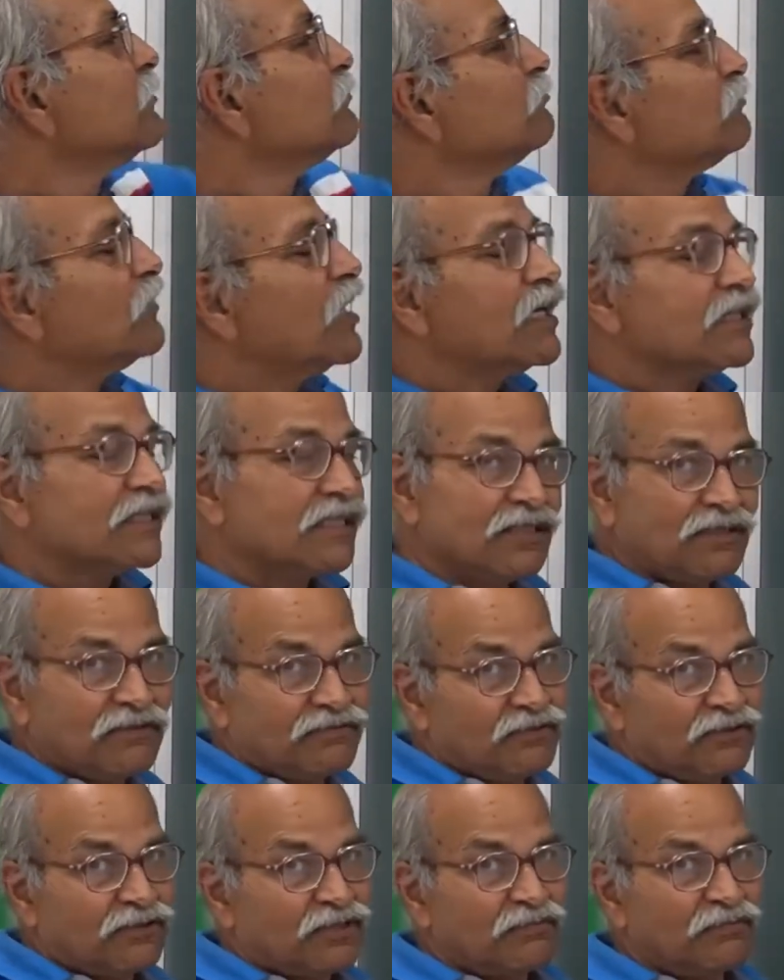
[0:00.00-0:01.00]
Mass is of
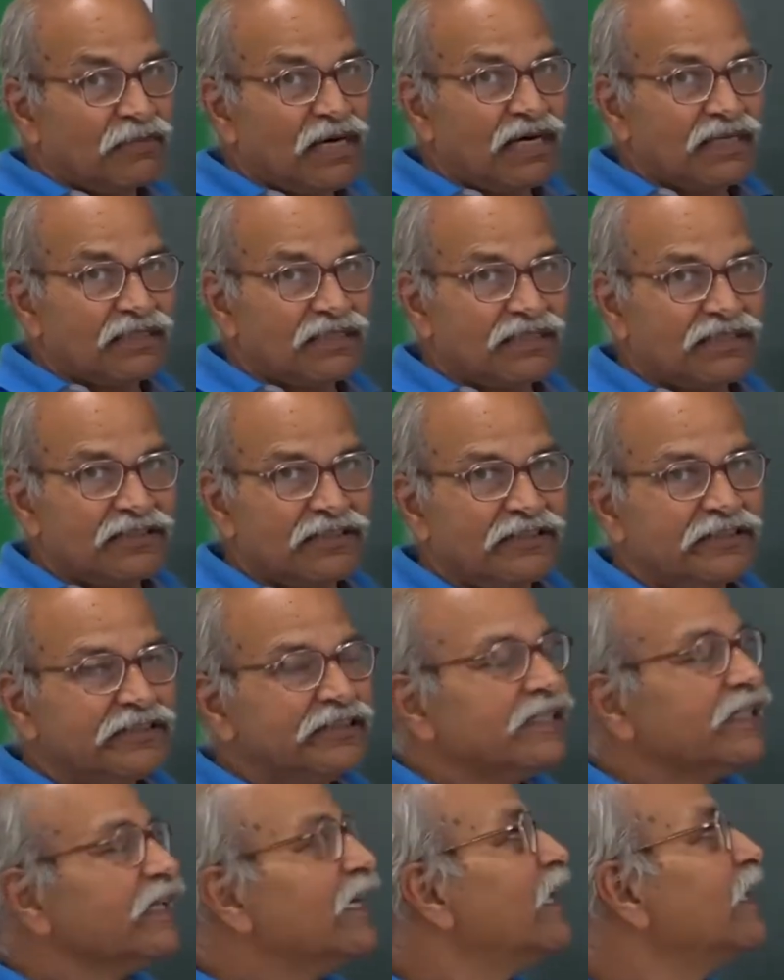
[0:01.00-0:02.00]
course mass,
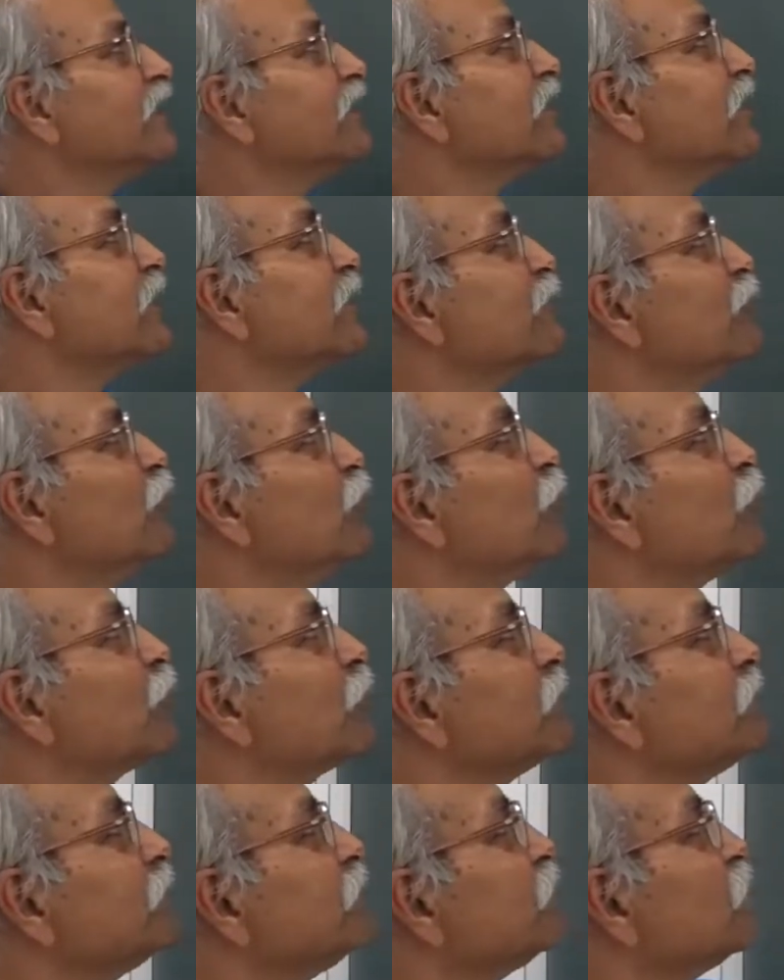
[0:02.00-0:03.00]
and therefore,